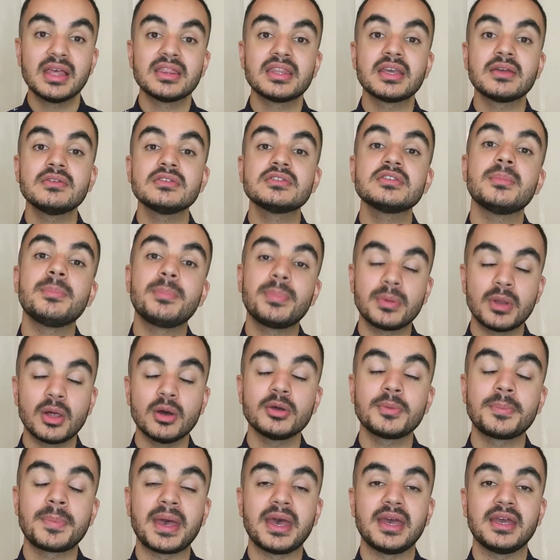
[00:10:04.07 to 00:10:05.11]
There is a
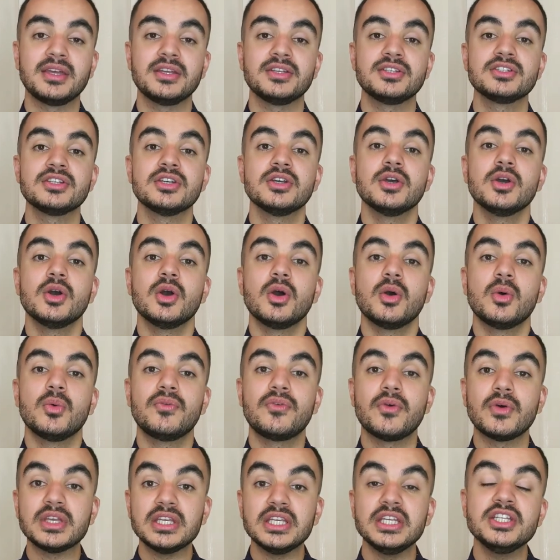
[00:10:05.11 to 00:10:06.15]
blog page
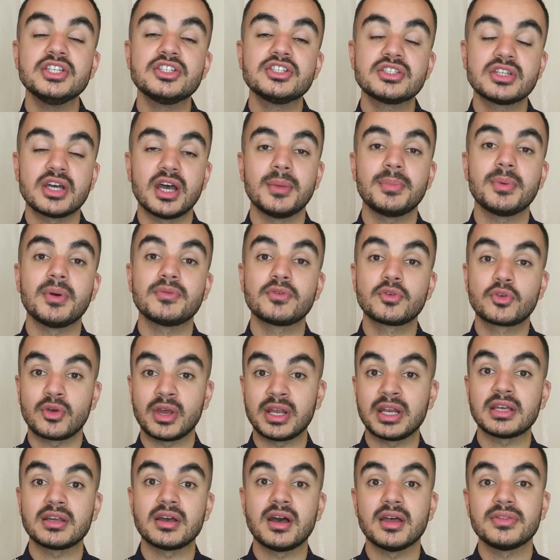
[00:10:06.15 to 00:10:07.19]
for each type of
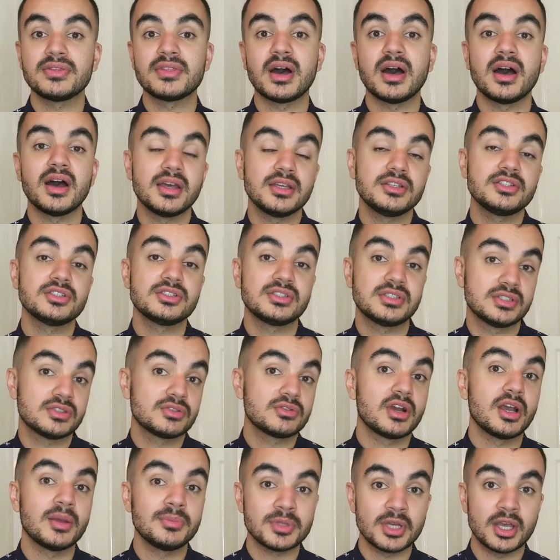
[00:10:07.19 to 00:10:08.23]
credit card that I just
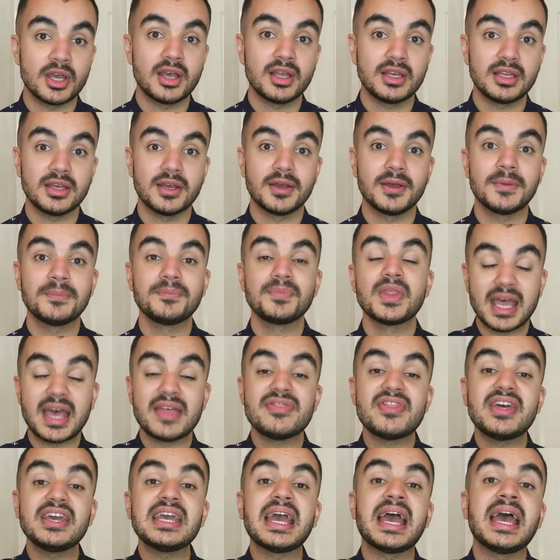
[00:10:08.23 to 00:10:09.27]
described earlier,
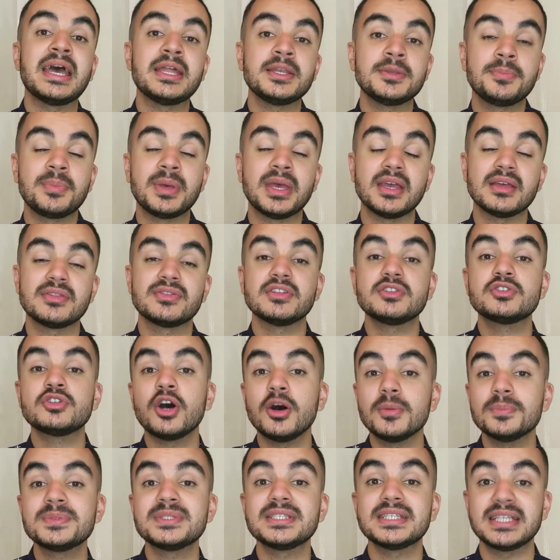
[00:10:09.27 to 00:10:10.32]
and they handpick the
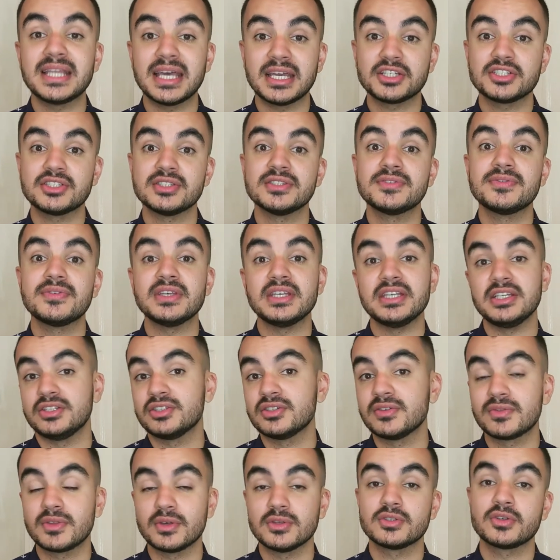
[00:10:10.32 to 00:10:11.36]
top selections for
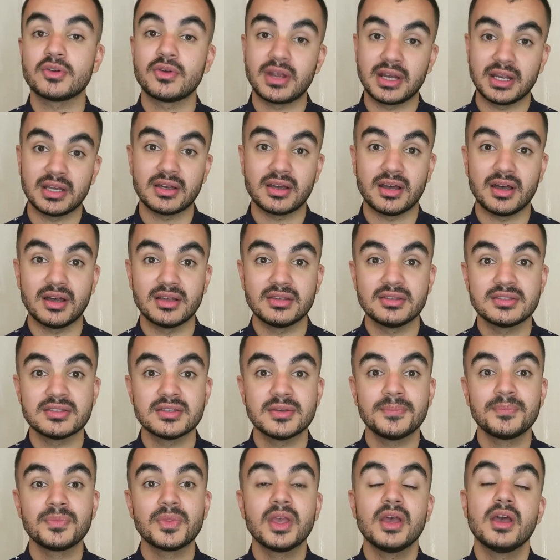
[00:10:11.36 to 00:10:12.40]
each of those credit cards.
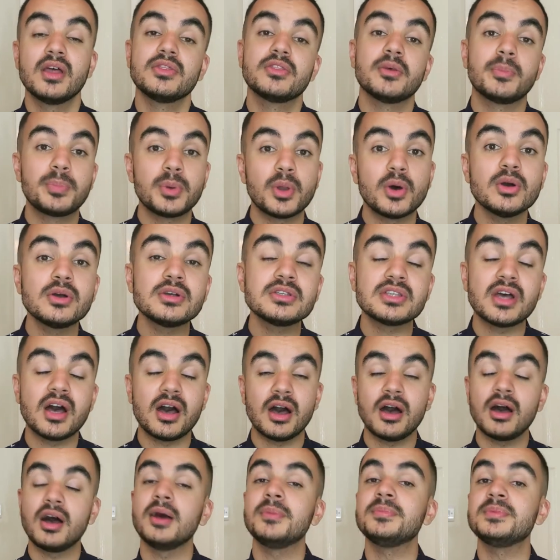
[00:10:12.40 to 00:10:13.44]
The blogs
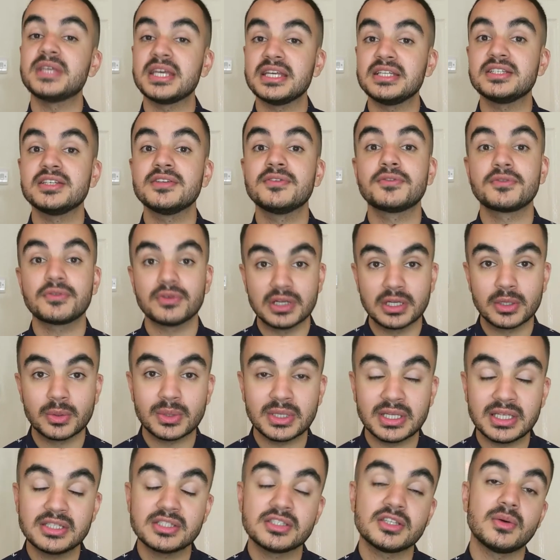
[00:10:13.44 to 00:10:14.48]
are updated
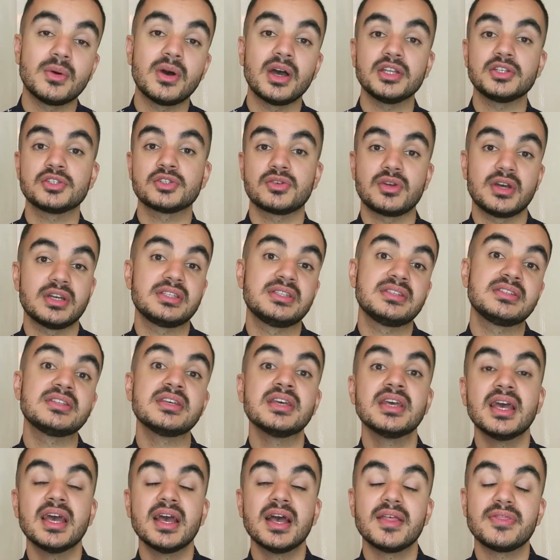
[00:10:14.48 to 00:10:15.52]
frequently, so I trust
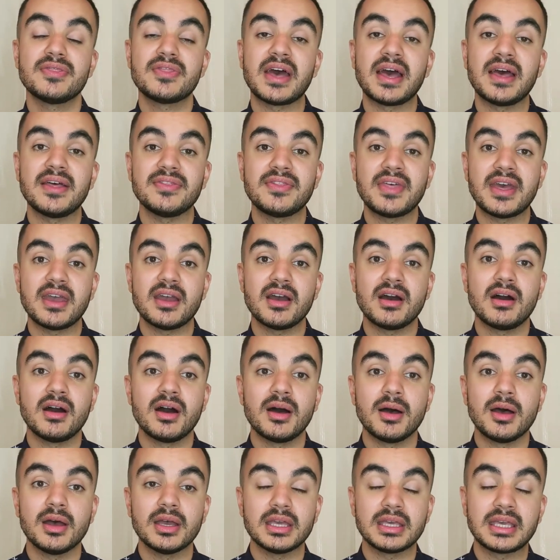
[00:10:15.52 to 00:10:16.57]
that they
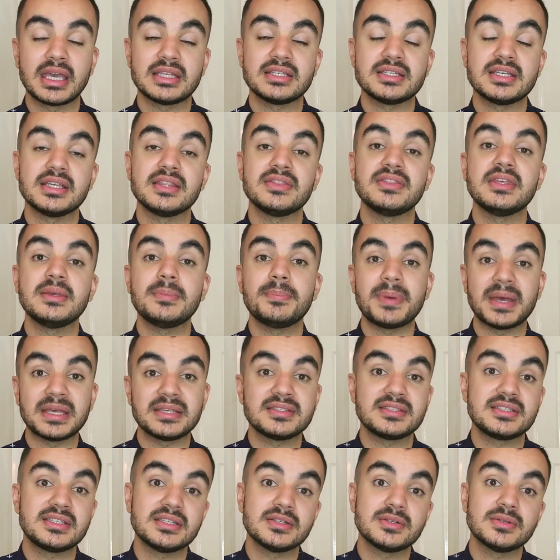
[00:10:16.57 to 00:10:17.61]
are getting the
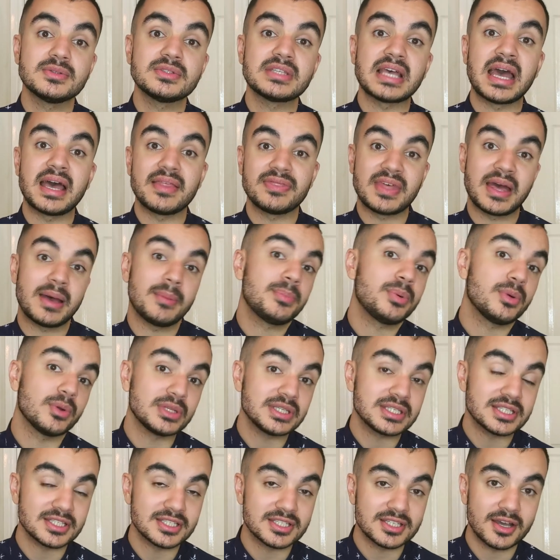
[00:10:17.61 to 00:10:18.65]
best deals at that
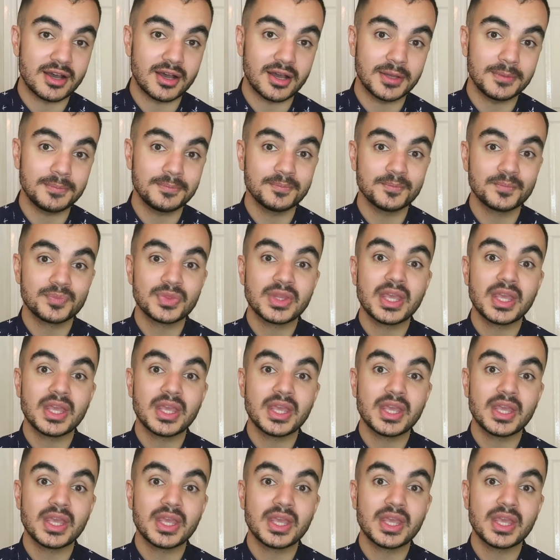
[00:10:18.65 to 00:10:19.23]
point in time.